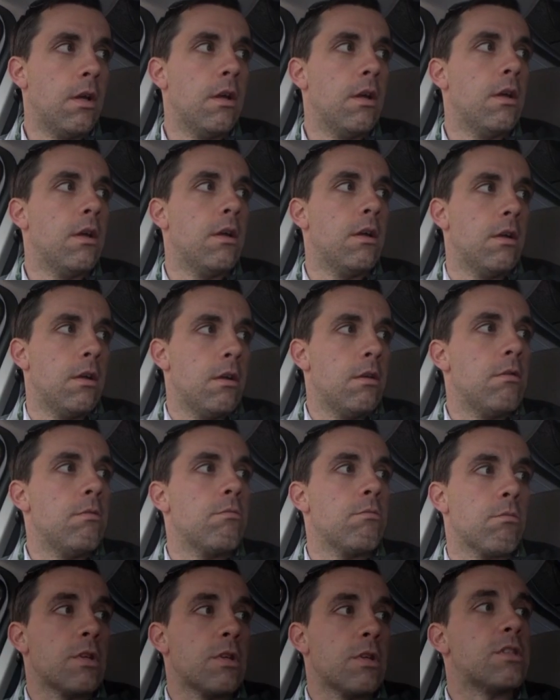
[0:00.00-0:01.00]
Yes.
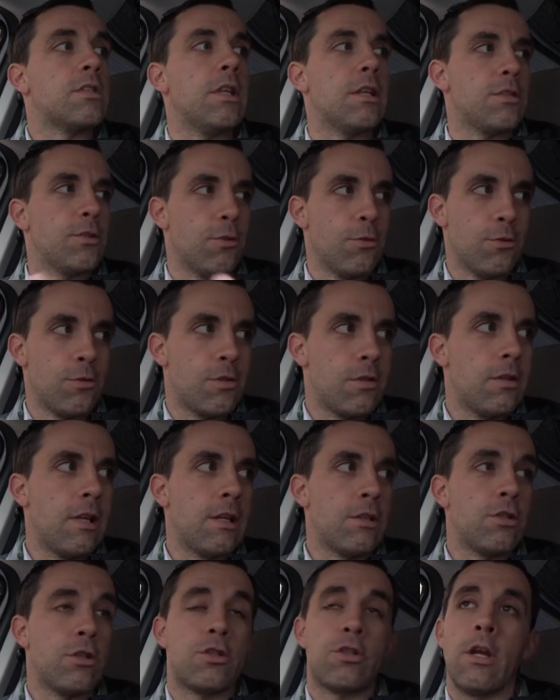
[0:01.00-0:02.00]
Because stencils,
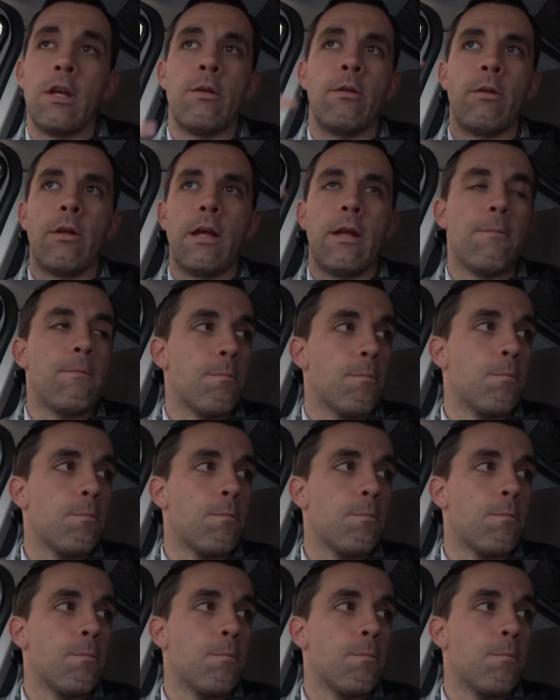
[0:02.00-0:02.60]
they. Sh- I, hey,